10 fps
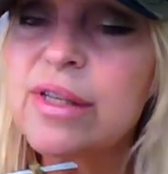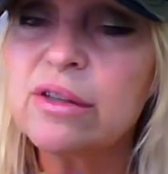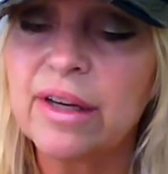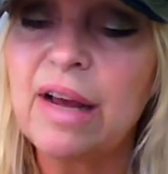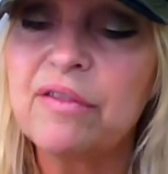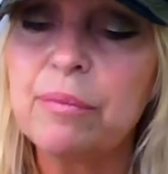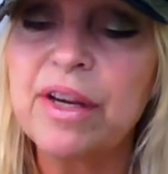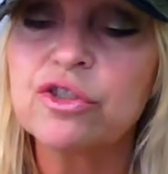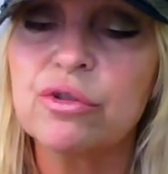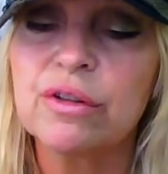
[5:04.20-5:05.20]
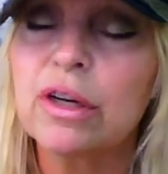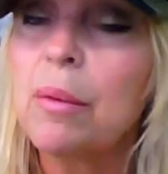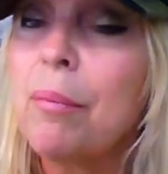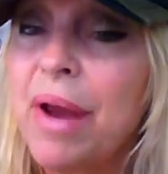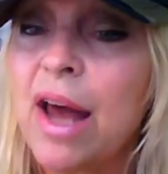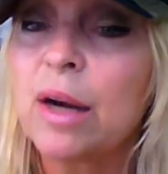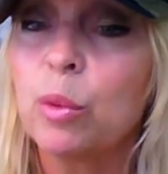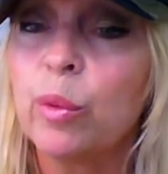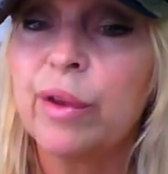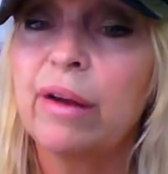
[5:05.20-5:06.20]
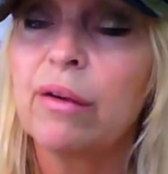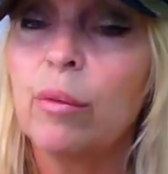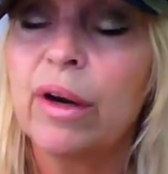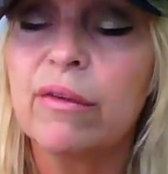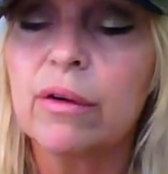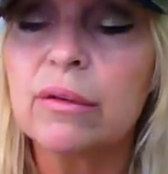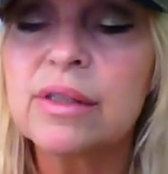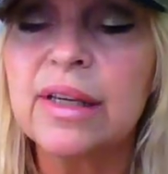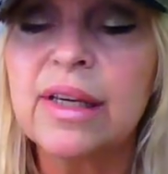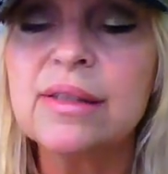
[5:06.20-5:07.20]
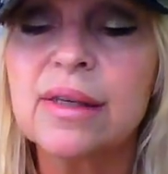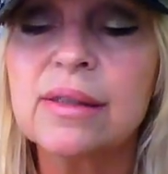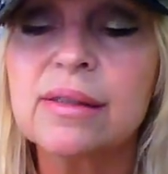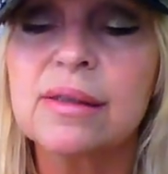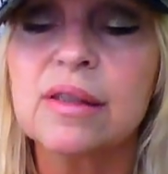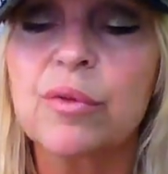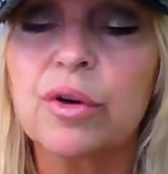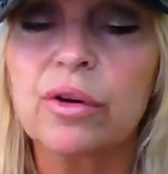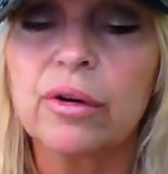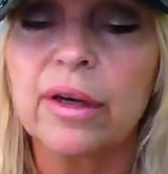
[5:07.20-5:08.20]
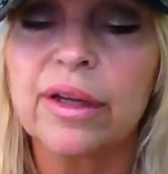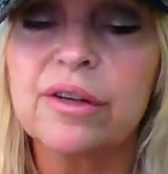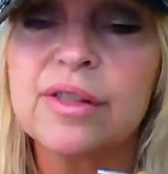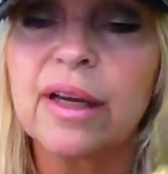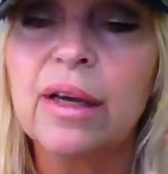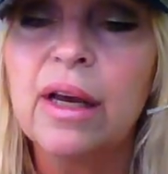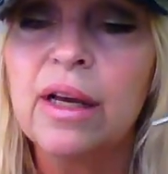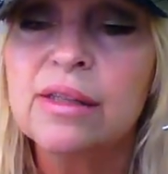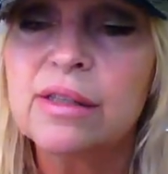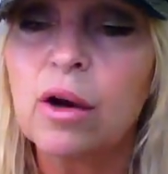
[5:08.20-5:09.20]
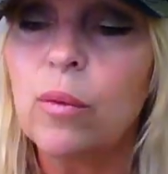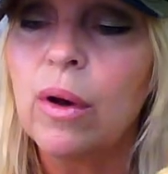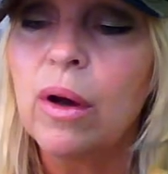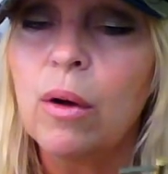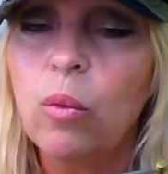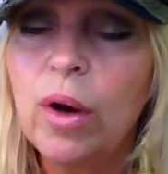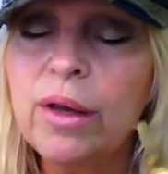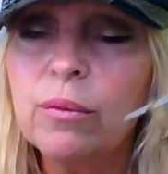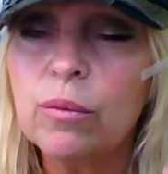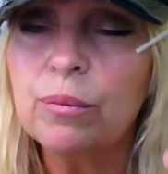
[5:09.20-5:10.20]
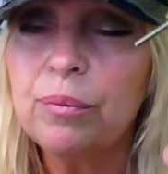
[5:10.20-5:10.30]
always going to have to make sure they're compatible with it, whatever eCig system you're currently using. So what